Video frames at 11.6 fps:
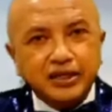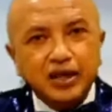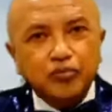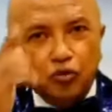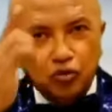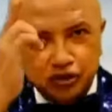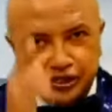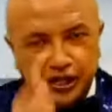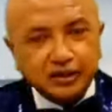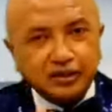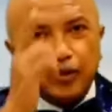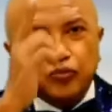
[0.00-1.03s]
Because
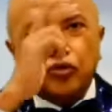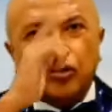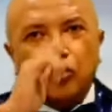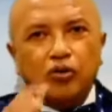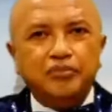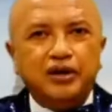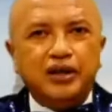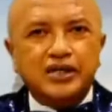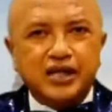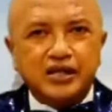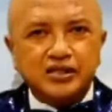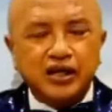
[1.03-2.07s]
Moses was
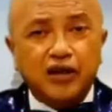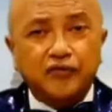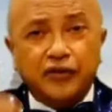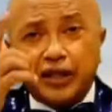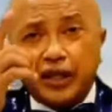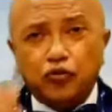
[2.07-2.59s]
already in